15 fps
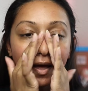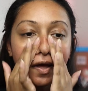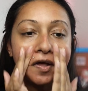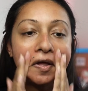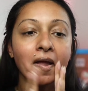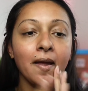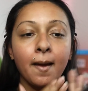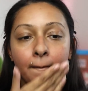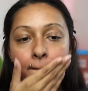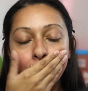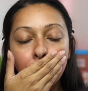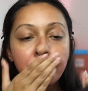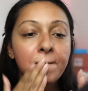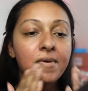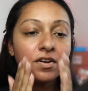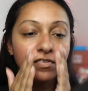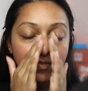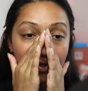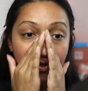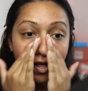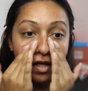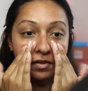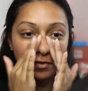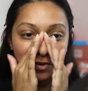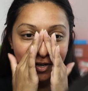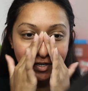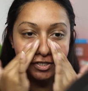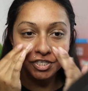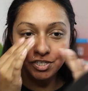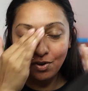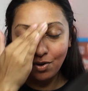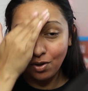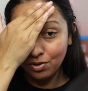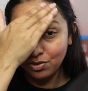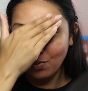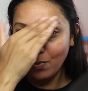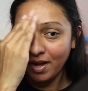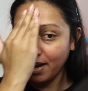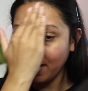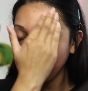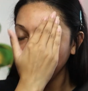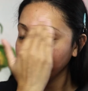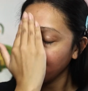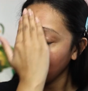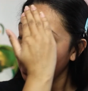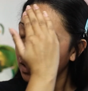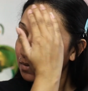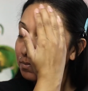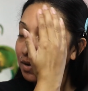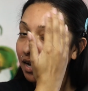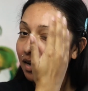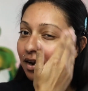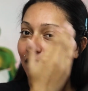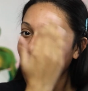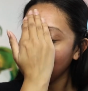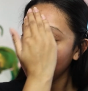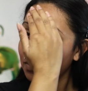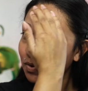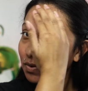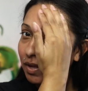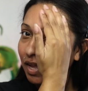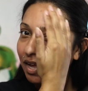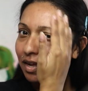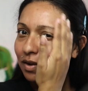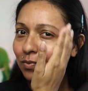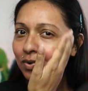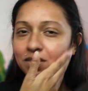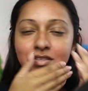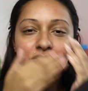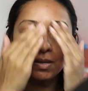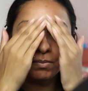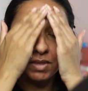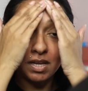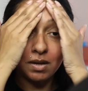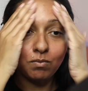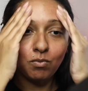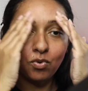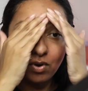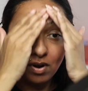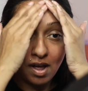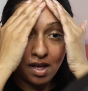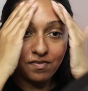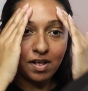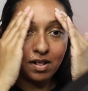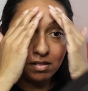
I am full coverage all the way, but I'm okay with something more of a